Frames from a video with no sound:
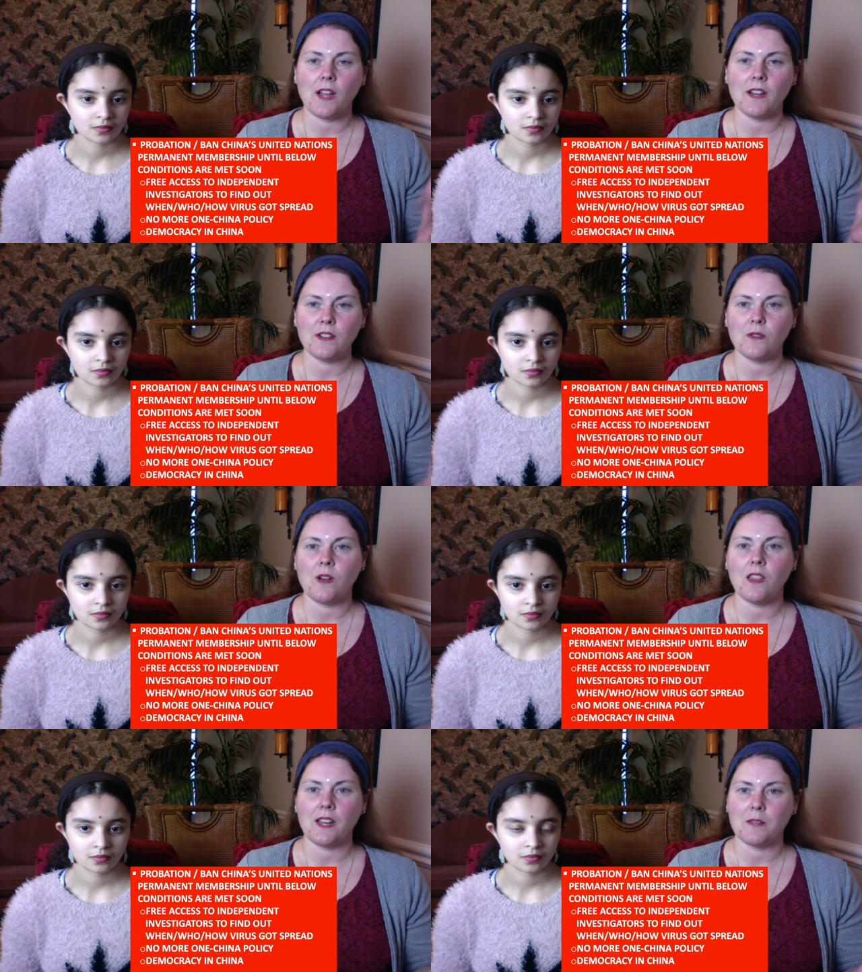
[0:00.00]
Speaker 1: are you not
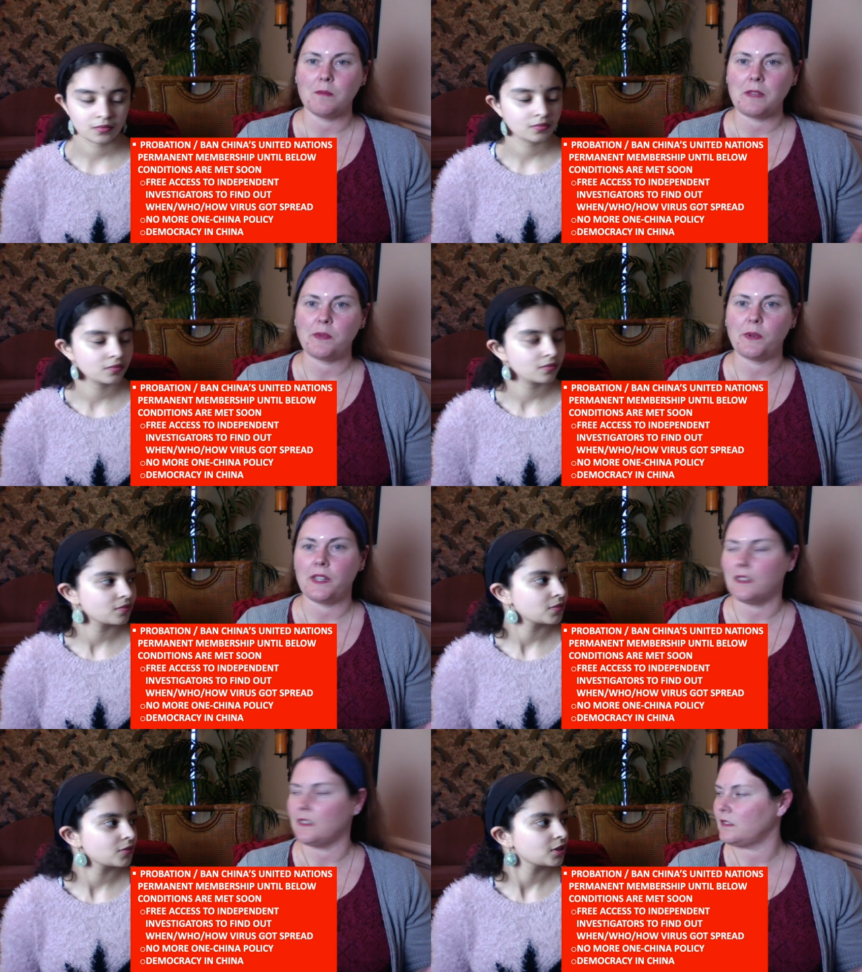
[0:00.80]
letting people
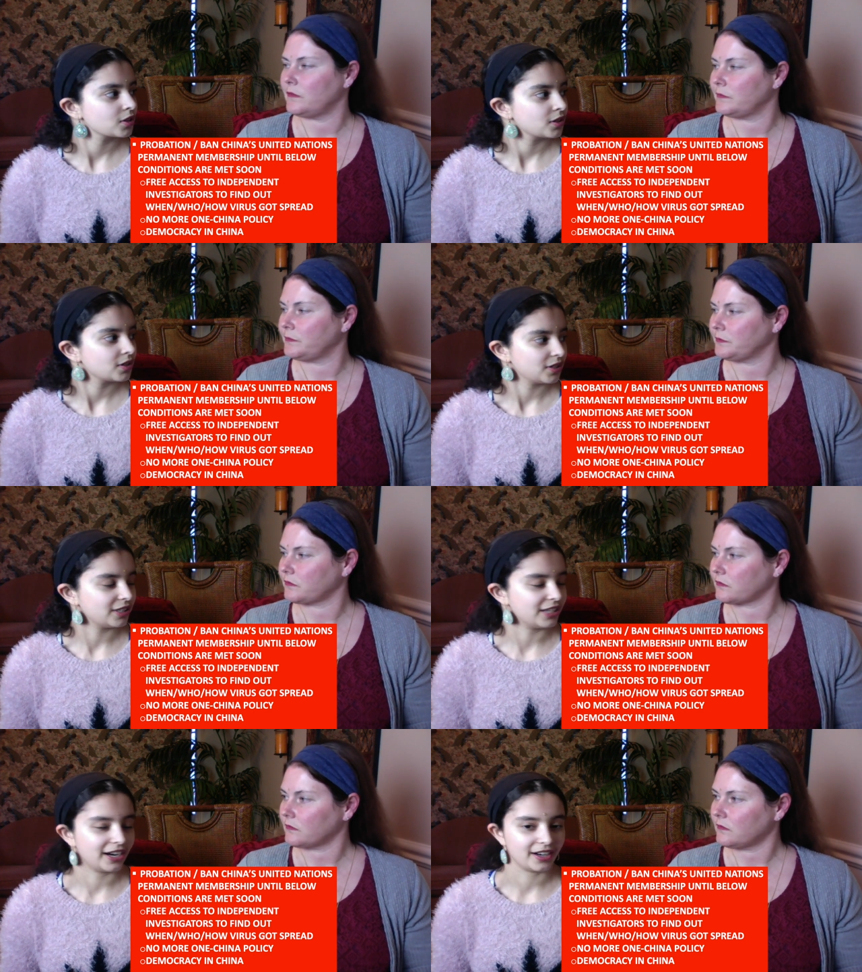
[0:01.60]
in?
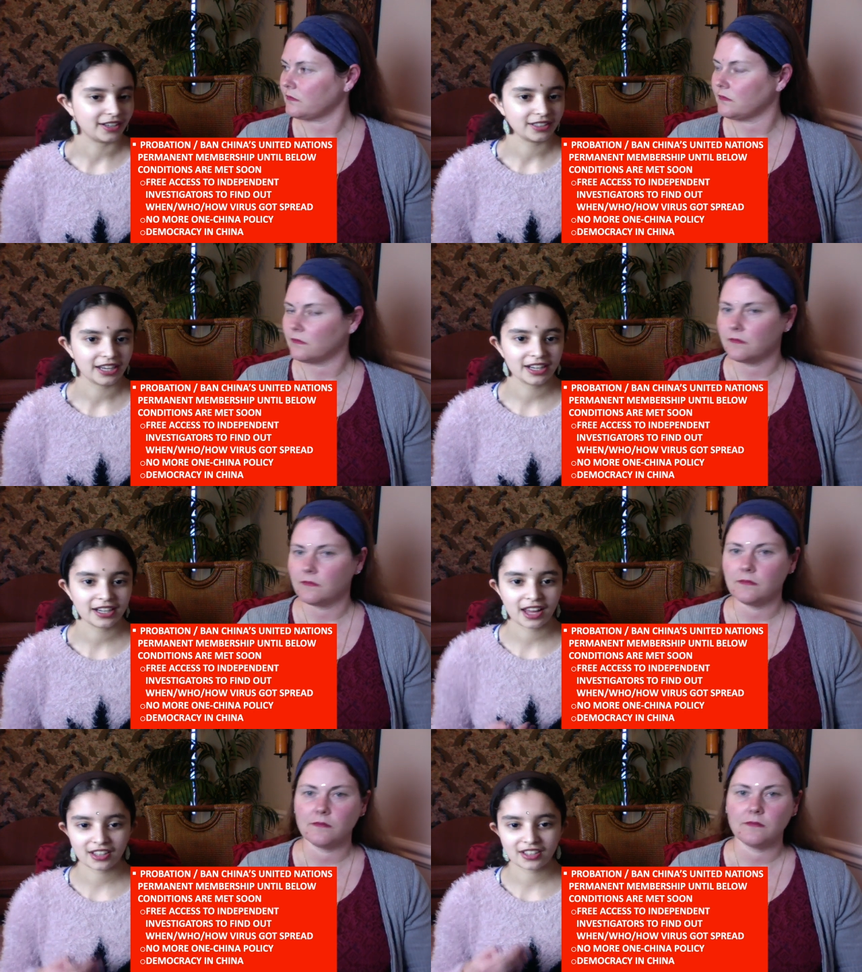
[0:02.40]
Speaker 2: Yeah. And
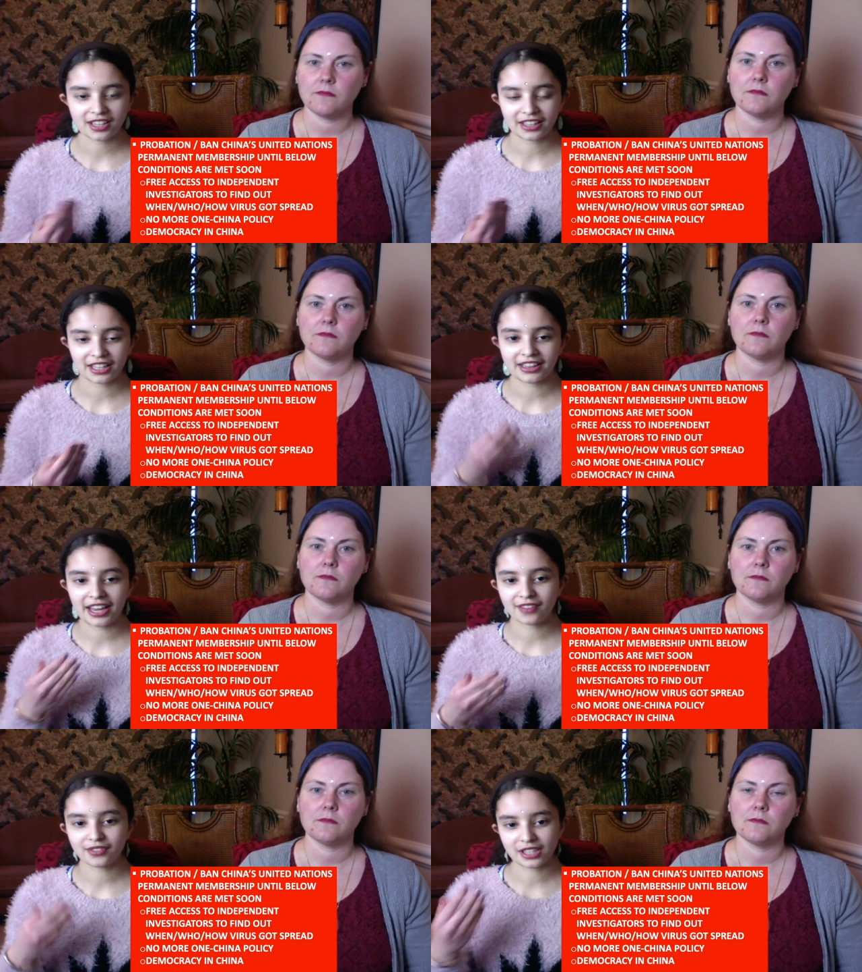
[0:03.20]
another thing, like they
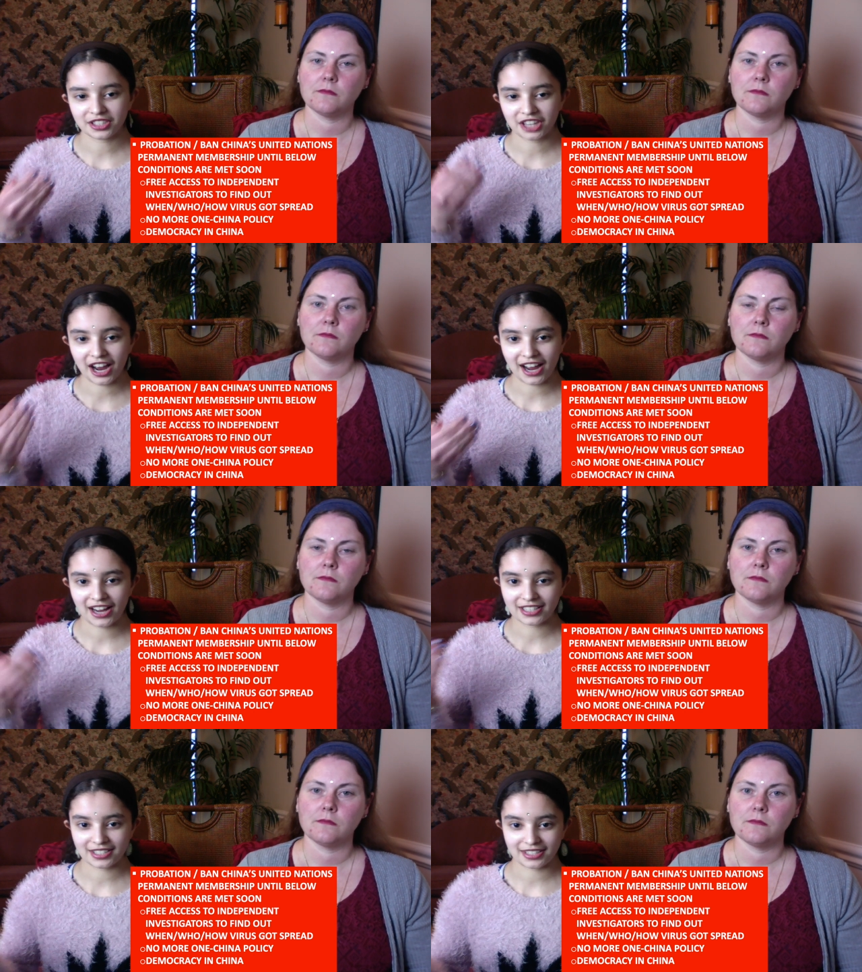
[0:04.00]
have such a high
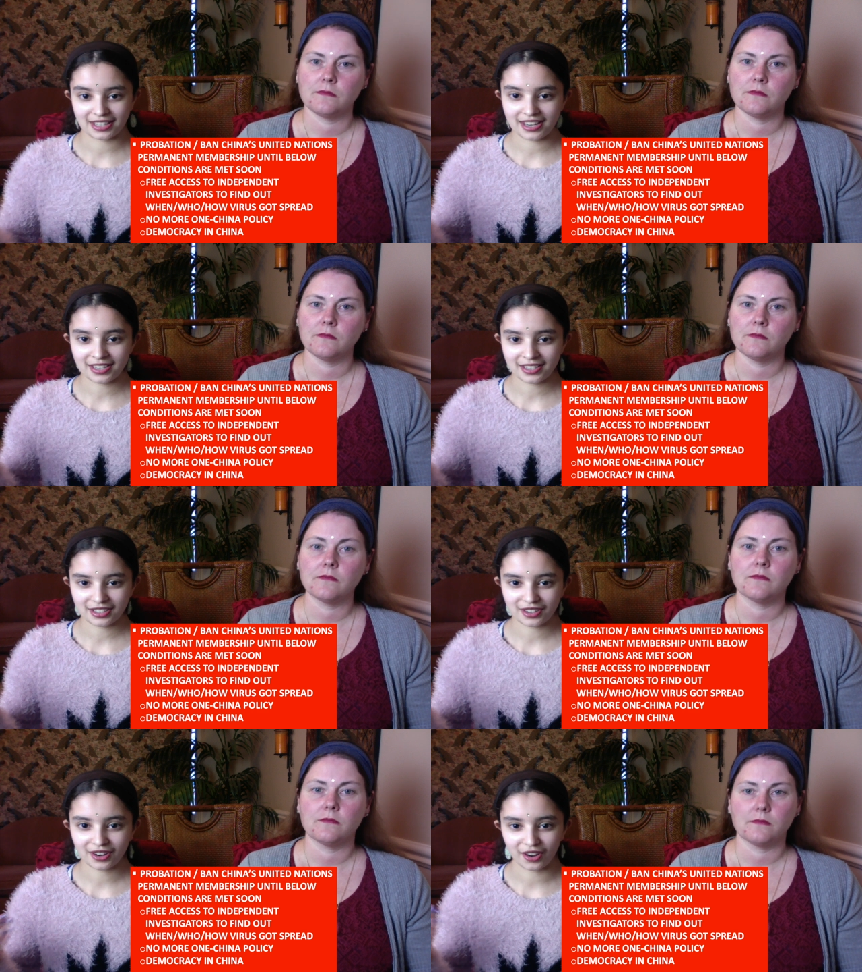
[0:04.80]
seat
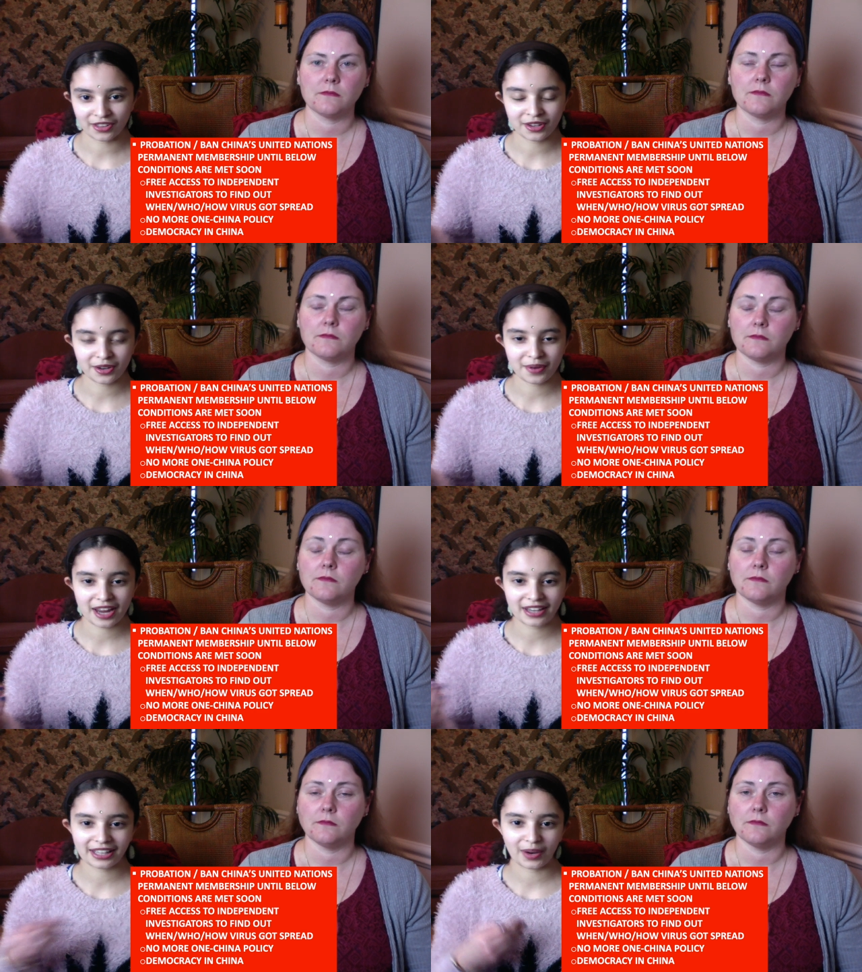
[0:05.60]
on the
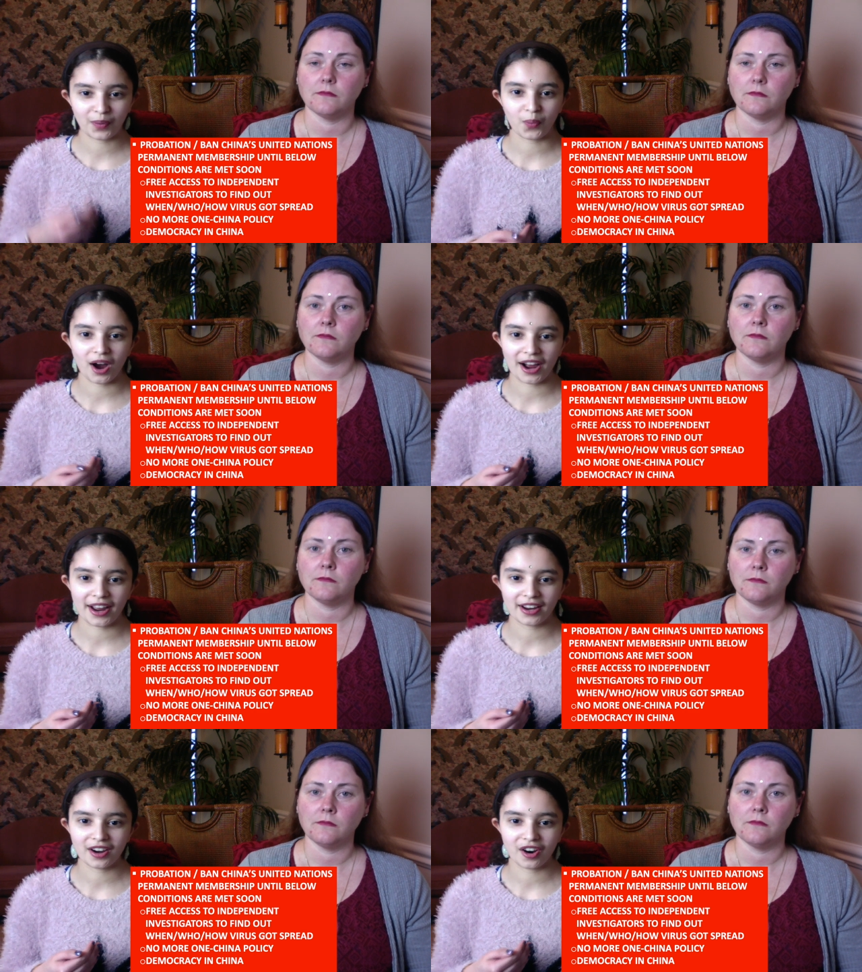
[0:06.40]
UN, like
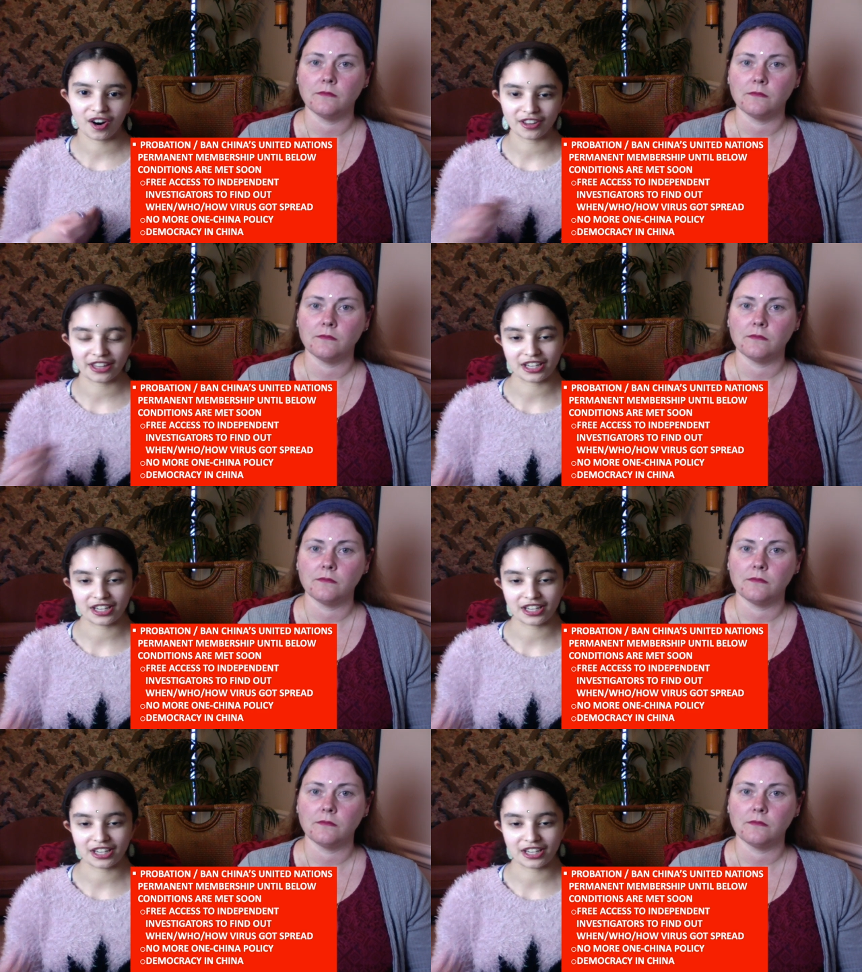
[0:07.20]
why are they